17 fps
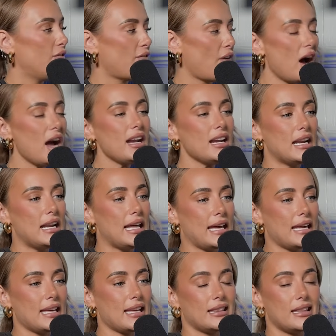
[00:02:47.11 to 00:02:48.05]

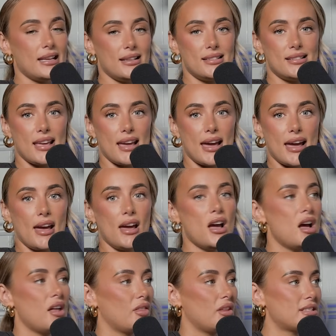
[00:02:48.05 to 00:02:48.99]
Finally, this year,
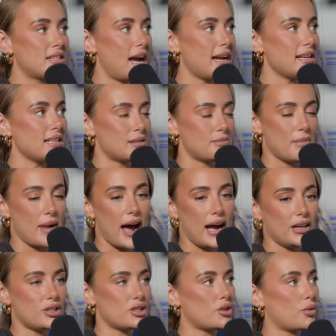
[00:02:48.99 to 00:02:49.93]
the dates
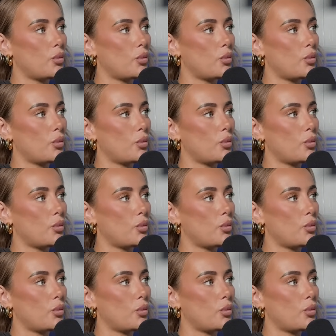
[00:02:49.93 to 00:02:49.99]
matched.